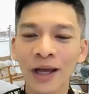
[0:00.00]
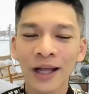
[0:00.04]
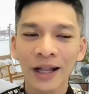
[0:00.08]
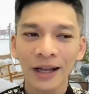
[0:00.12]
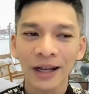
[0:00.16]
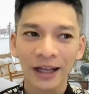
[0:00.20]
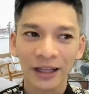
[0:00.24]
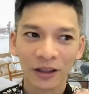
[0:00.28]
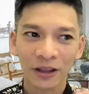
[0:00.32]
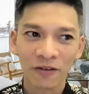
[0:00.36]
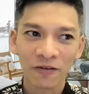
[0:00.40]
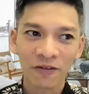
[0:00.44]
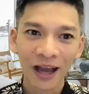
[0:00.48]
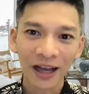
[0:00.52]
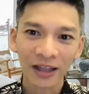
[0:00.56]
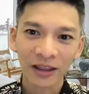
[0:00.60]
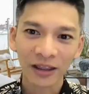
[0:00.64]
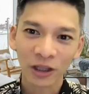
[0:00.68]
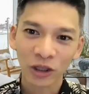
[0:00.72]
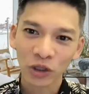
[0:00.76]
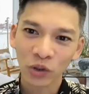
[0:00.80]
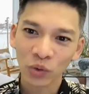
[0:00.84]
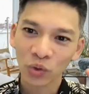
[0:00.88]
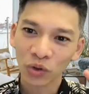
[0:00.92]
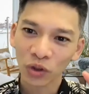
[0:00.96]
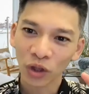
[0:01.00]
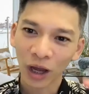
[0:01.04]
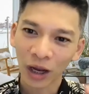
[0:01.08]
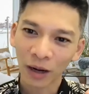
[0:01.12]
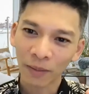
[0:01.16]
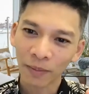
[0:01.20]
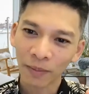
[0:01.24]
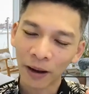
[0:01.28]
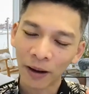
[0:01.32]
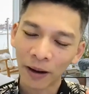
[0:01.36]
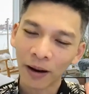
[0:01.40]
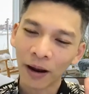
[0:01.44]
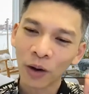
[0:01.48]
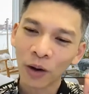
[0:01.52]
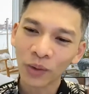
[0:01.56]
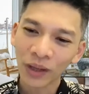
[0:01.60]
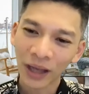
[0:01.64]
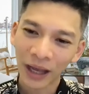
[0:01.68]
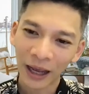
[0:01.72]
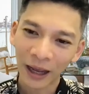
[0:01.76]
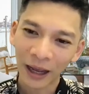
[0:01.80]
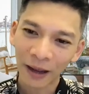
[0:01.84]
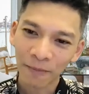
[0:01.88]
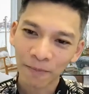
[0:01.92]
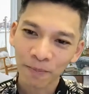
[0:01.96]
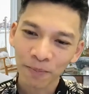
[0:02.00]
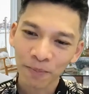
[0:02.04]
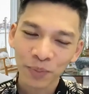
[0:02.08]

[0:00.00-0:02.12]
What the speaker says: like the fact that you thought about, okay,